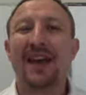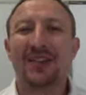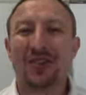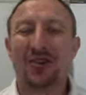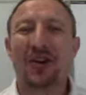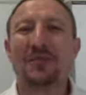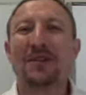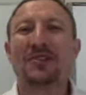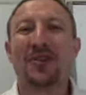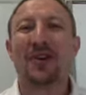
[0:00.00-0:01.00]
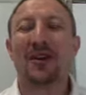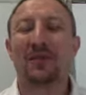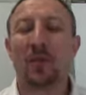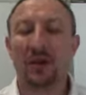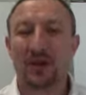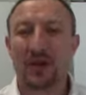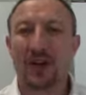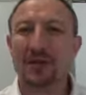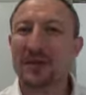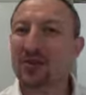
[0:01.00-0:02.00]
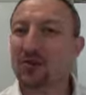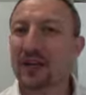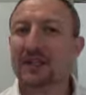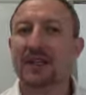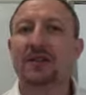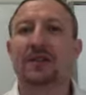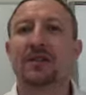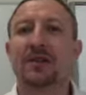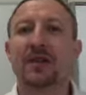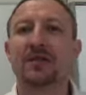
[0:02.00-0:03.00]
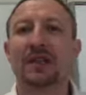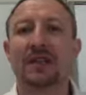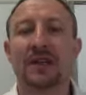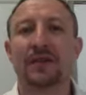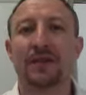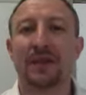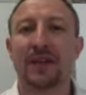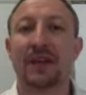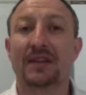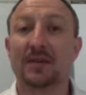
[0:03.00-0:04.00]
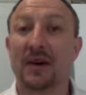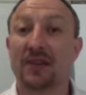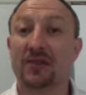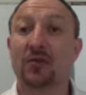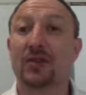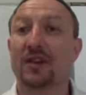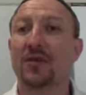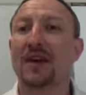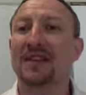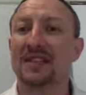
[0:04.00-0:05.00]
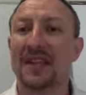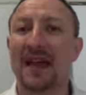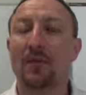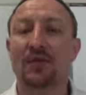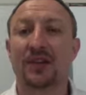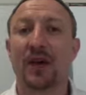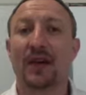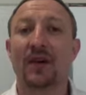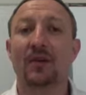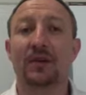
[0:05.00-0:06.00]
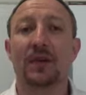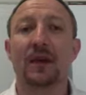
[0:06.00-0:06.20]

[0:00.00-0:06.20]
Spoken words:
you're going to be tricked into using different things to make sure that you understand what's going on.